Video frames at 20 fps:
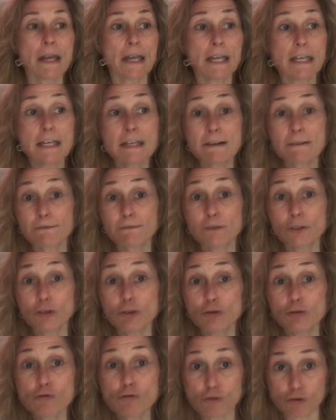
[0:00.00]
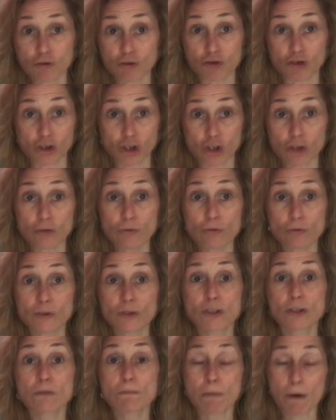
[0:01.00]
If you choose
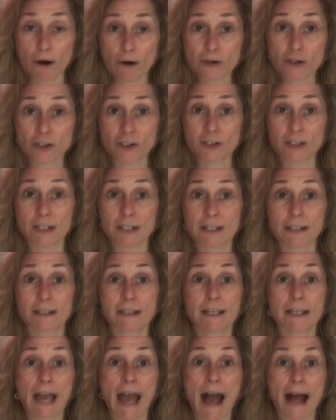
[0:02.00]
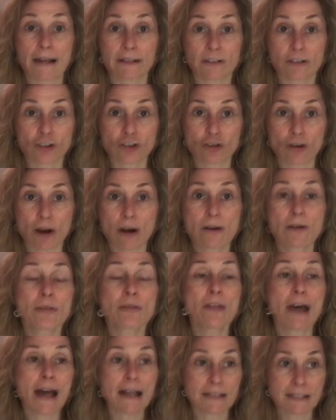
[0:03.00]
to purchase anything out of the trunk,
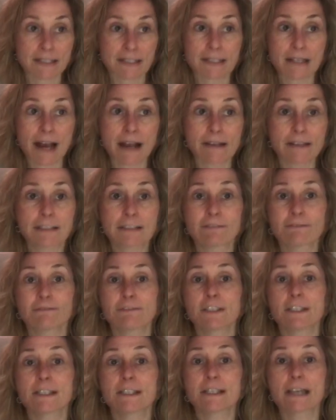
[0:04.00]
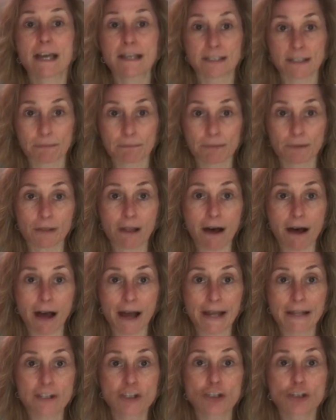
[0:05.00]
that styling fee gets
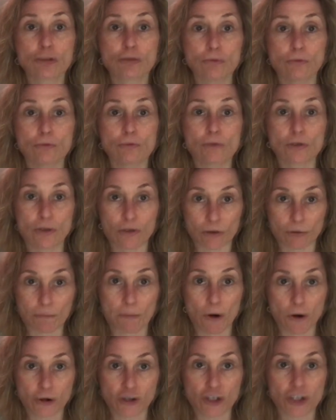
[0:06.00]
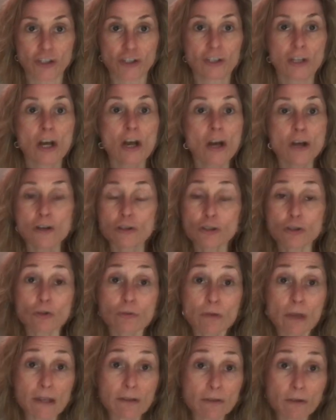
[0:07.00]
applied to your purchase. So
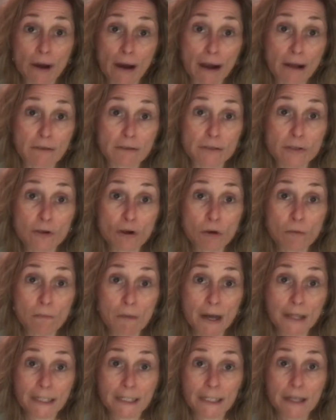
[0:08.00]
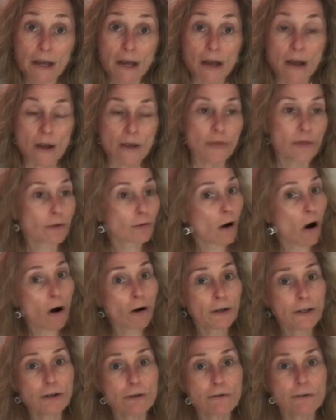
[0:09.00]
then you're out no money. There
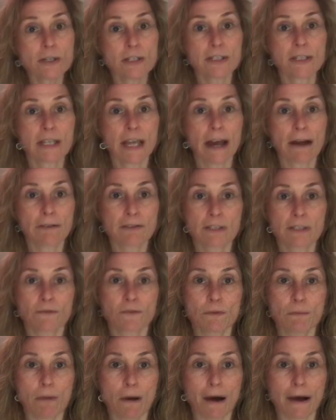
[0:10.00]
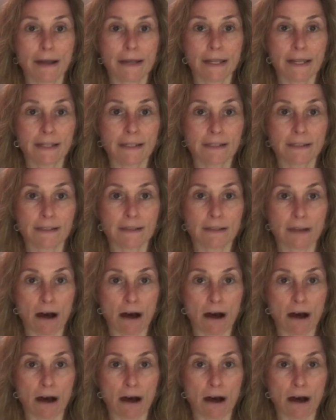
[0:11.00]
are no discounts if you buy any